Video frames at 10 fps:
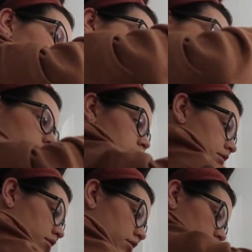Today
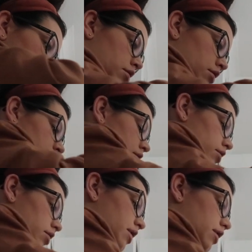she let me
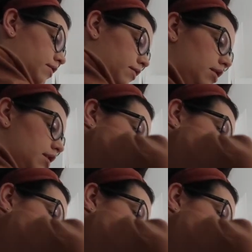do a